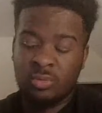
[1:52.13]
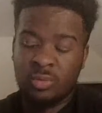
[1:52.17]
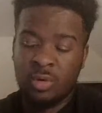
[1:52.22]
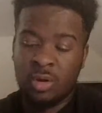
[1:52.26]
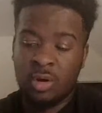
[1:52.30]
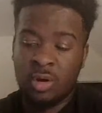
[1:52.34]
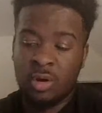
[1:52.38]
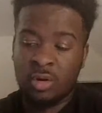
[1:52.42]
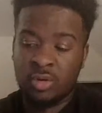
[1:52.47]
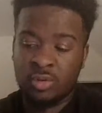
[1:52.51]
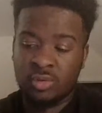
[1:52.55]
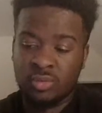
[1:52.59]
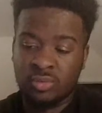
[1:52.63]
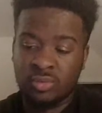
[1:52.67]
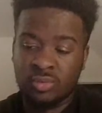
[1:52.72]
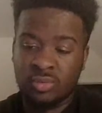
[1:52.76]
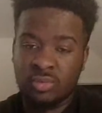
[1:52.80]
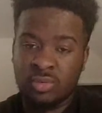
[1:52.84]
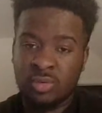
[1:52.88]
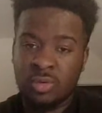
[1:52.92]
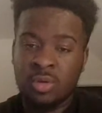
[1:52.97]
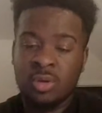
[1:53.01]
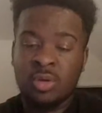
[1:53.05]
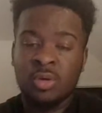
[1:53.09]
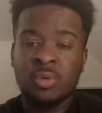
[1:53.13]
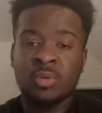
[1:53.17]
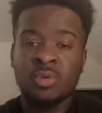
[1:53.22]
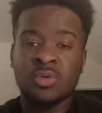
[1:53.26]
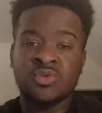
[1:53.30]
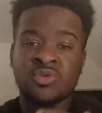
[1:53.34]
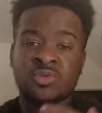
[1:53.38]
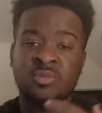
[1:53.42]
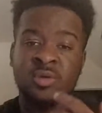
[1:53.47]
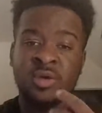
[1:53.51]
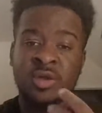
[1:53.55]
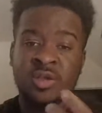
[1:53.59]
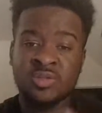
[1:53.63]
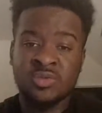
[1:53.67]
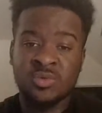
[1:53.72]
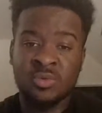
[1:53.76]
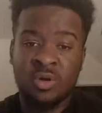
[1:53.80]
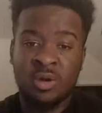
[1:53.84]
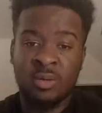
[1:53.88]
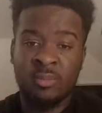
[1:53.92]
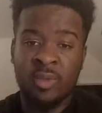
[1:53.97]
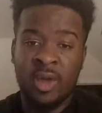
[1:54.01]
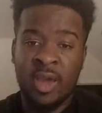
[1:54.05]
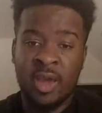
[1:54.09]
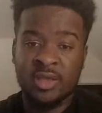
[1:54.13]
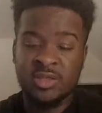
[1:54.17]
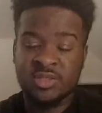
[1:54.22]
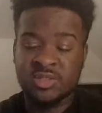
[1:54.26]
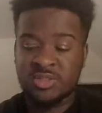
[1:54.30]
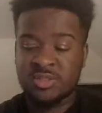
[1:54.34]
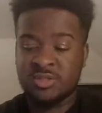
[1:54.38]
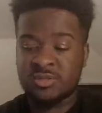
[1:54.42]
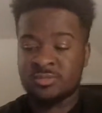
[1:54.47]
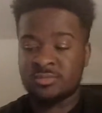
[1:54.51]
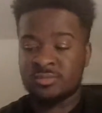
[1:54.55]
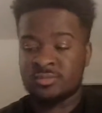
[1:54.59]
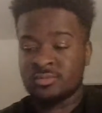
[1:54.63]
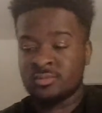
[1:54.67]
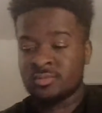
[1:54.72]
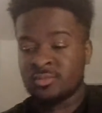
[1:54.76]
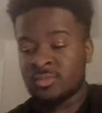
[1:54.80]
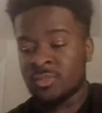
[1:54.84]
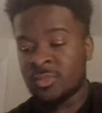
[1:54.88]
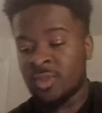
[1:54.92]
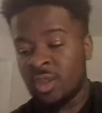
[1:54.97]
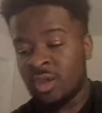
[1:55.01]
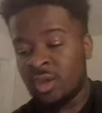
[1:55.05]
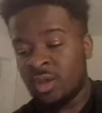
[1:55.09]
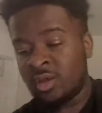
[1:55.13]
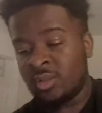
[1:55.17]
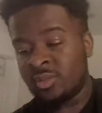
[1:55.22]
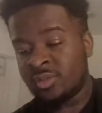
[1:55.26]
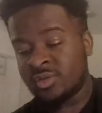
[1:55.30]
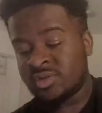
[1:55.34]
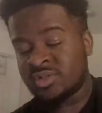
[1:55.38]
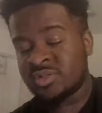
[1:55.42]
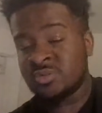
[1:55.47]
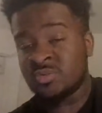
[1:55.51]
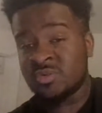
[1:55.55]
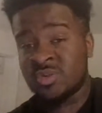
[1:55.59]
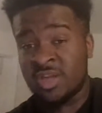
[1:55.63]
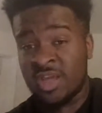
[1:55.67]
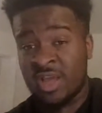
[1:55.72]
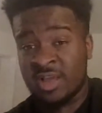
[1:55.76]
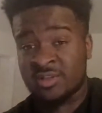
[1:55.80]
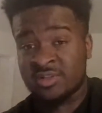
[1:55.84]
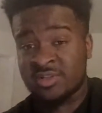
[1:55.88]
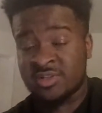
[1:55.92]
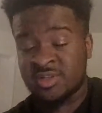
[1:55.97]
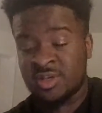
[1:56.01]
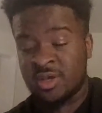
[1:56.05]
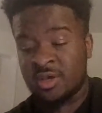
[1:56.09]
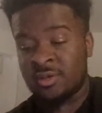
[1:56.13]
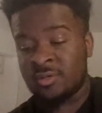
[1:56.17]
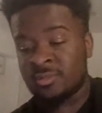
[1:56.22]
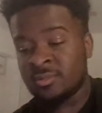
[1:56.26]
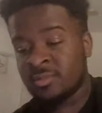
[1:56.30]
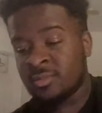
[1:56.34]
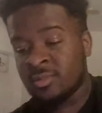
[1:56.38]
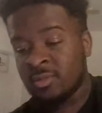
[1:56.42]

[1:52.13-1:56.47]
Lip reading: article was from Esquire magazine, and this is what he had to say.